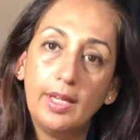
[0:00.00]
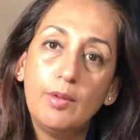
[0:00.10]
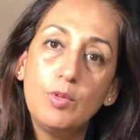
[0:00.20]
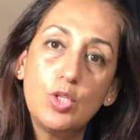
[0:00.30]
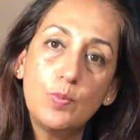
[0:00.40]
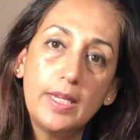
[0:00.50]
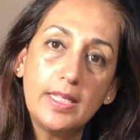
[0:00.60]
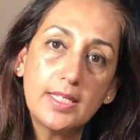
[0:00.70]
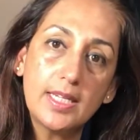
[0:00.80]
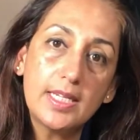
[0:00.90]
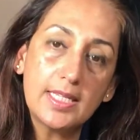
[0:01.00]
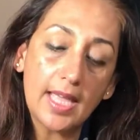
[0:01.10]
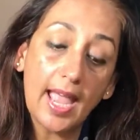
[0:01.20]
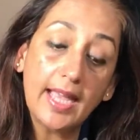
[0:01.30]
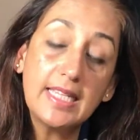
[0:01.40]
which means it is
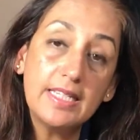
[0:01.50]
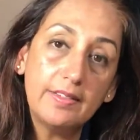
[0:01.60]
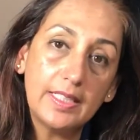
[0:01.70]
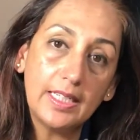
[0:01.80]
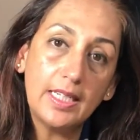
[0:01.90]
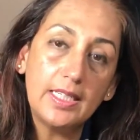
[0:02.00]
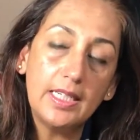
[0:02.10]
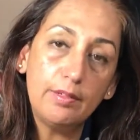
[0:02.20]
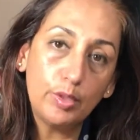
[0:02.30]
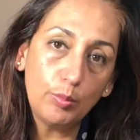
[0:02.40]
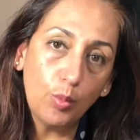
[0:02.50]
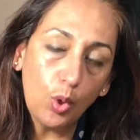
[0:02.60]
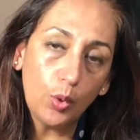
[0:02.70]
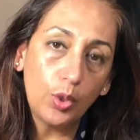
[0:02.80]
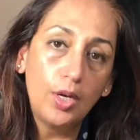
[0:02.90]
activating it even more.